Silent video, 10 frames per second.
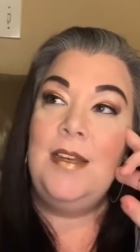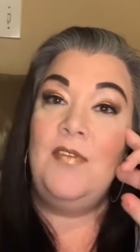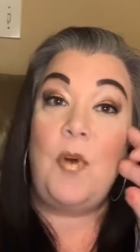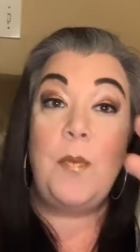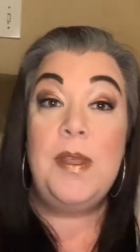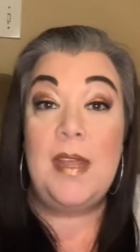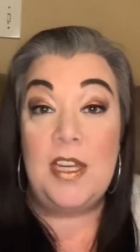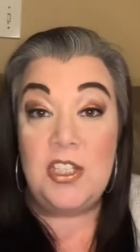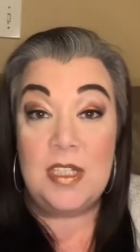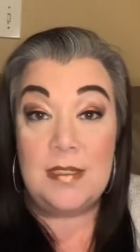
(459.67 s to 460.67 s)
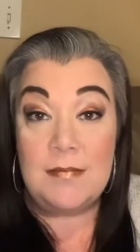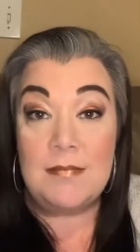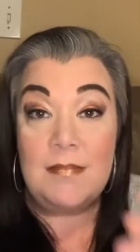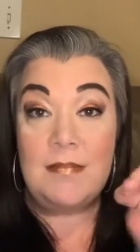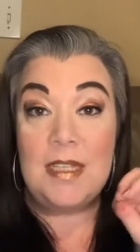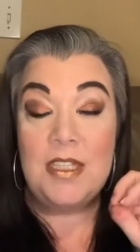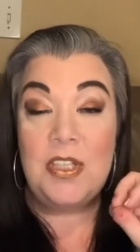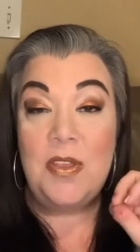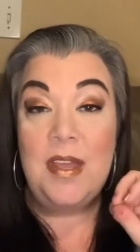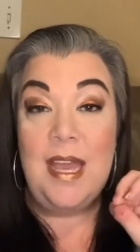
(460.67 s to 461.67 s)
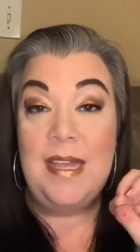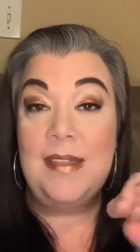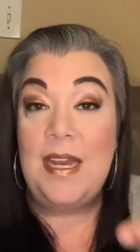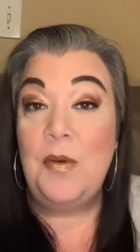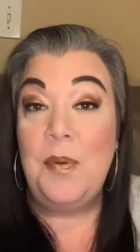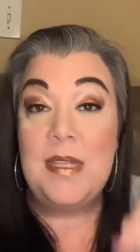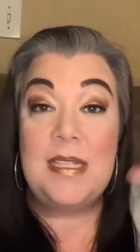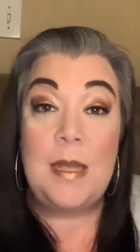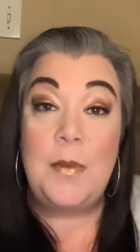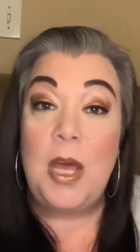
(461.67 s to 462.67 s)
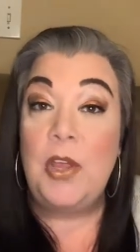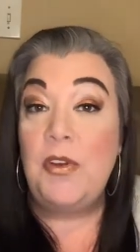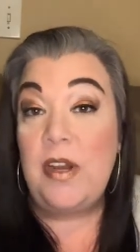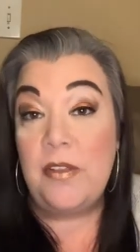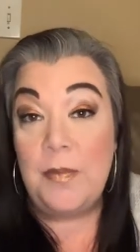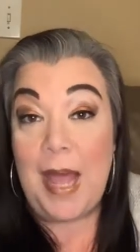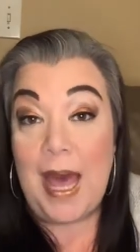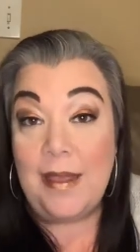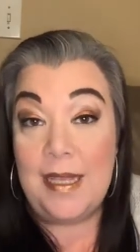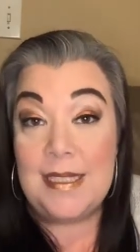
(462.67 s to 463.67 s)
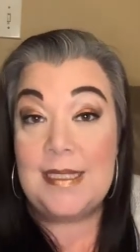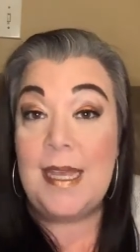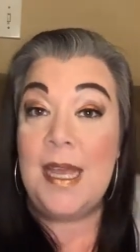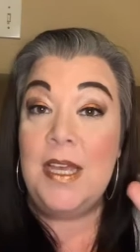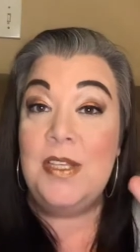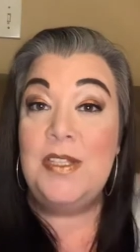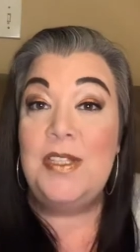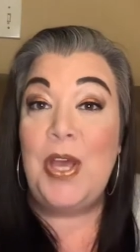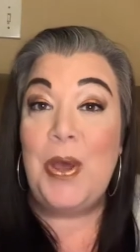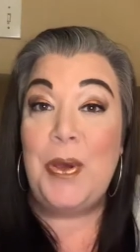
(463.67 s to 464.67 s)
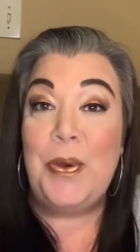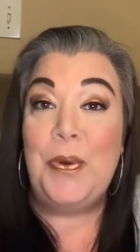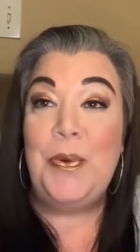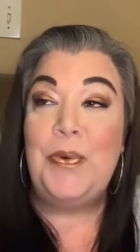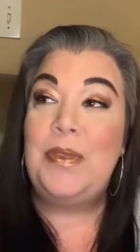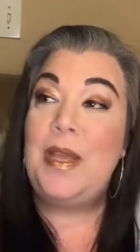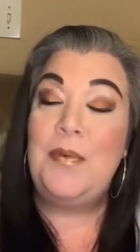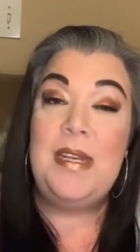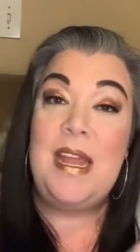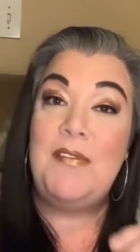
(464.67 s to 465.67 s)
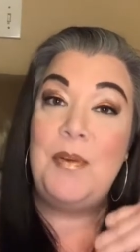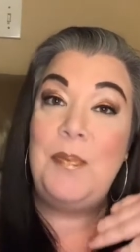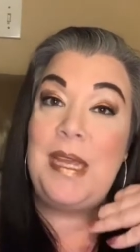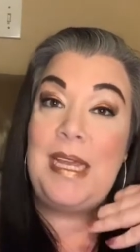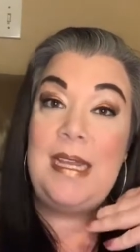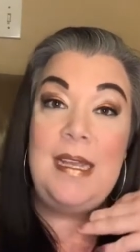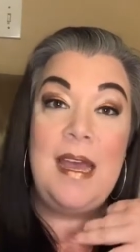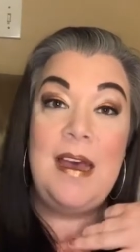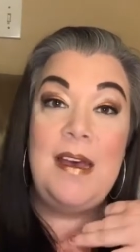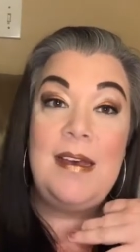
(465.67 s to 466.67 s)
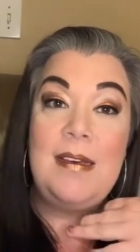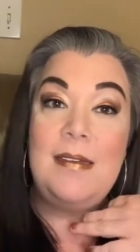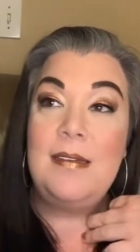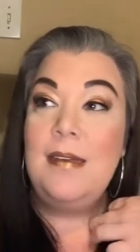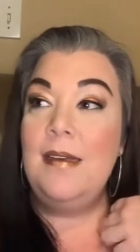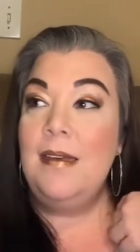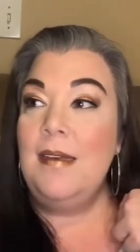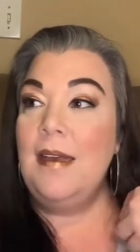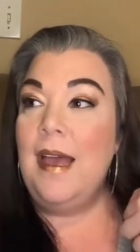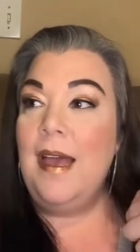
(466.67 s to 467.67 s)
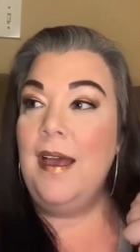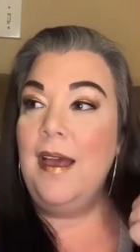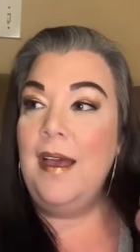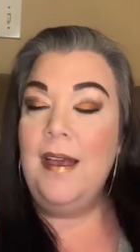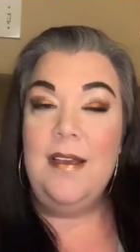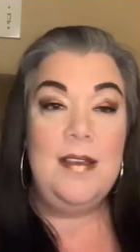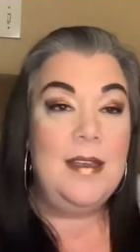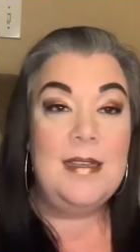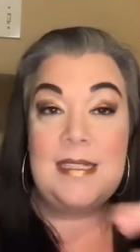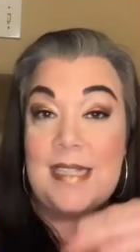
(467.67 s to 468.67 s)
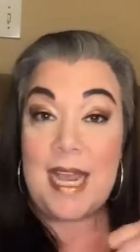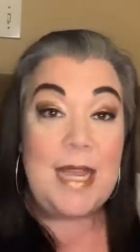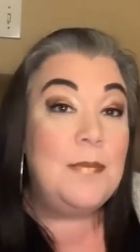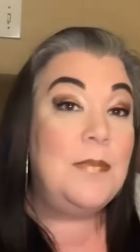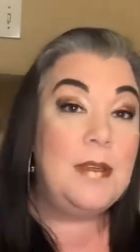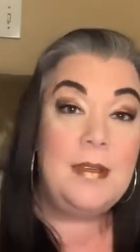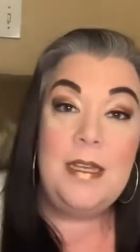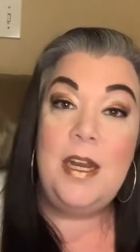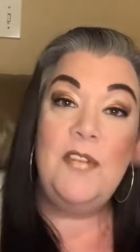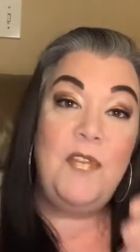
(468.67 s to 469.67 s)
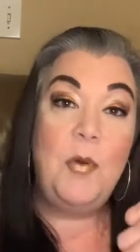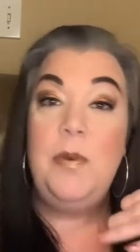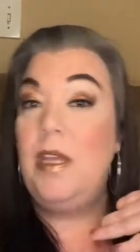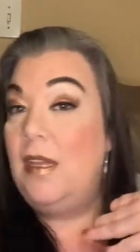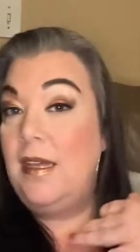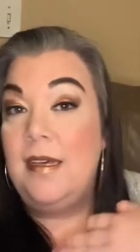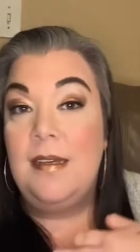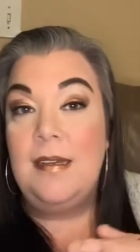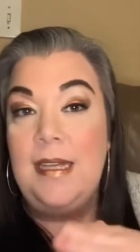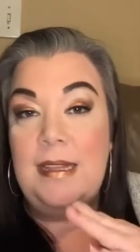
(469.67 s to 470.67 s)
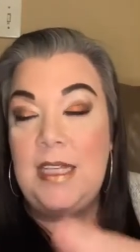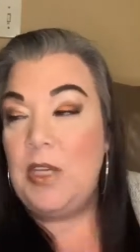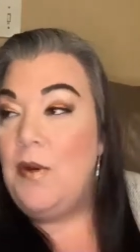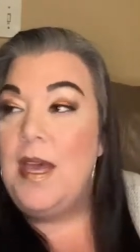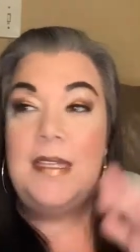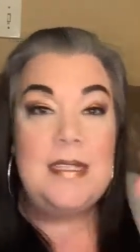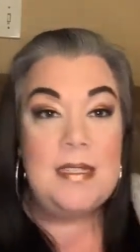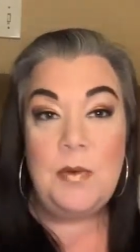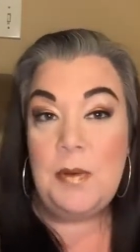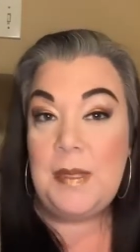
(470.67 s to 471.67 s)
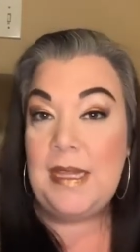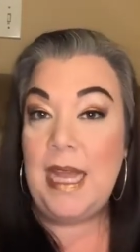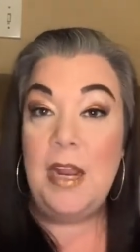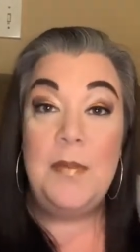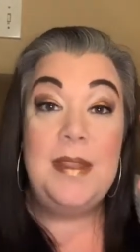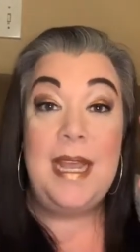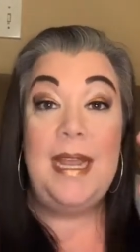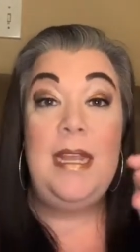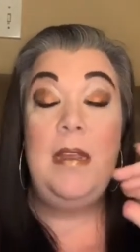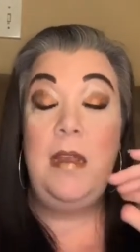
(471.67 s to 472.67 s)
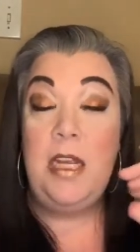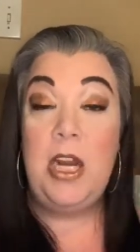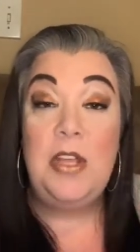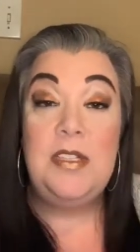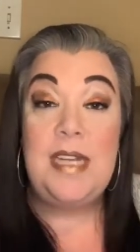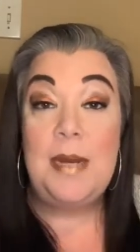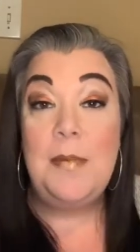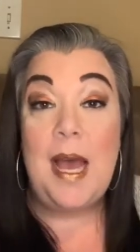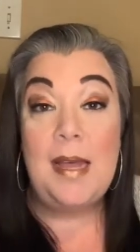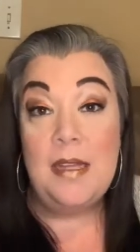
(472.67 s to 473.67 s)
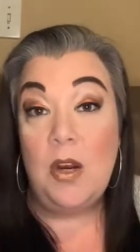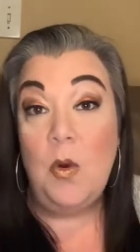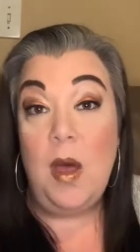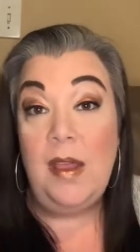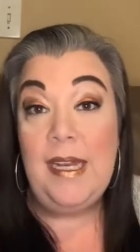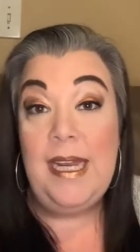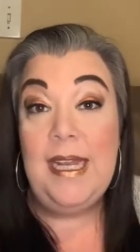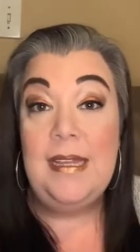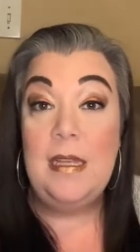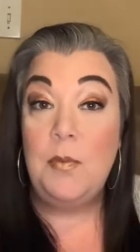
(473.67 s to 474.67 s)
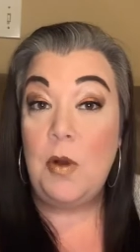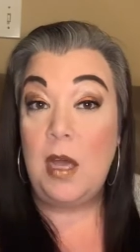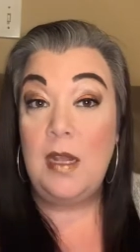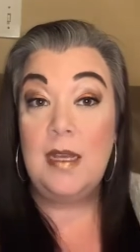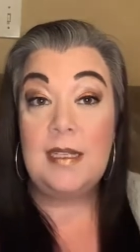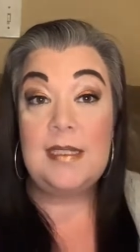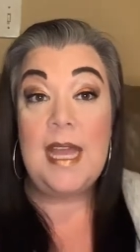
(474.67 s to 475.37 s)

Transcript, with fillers: formulation. So that, and they don't put the same color in other palettes. So there would never be a, a same, you know, formula in the US as it would be there, but they, you know, stand behind their quality in their products,